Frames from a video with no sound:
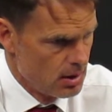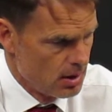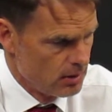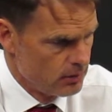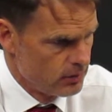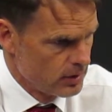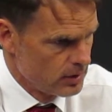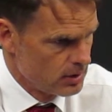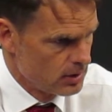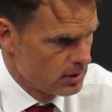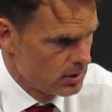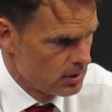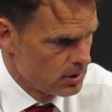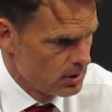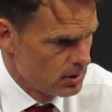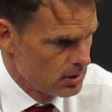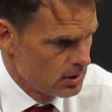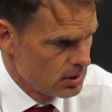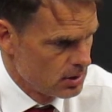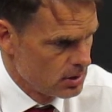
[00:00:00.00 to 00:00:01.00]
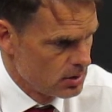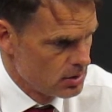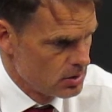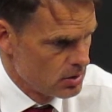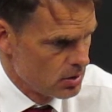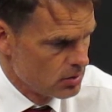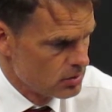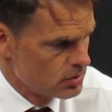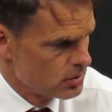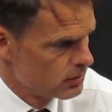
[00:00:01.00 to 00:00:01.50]
I think
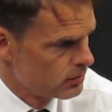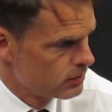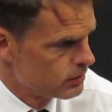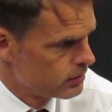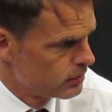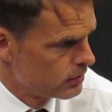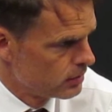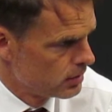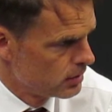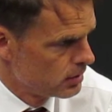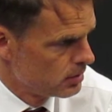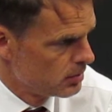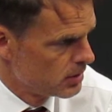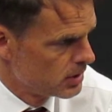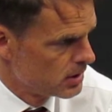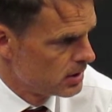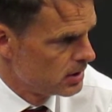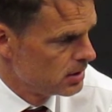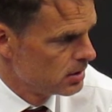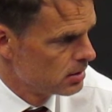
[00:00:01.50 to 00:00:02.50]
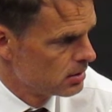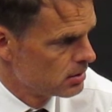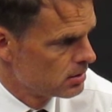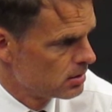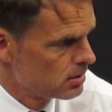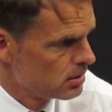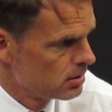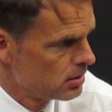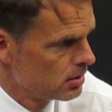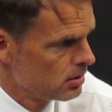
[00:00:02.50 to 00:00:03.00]
Joseph Martinez,
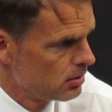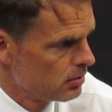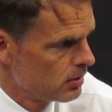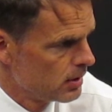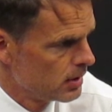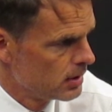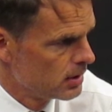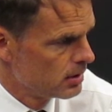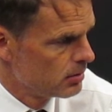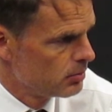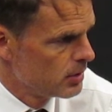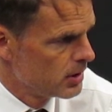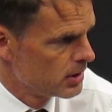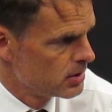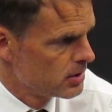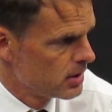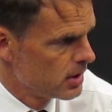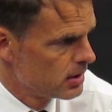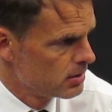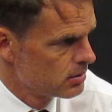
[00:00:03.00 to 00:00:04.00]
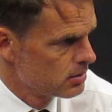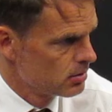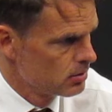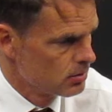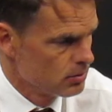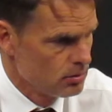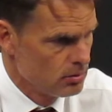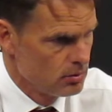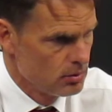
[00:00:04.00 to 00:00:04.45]
you know, had a big chance to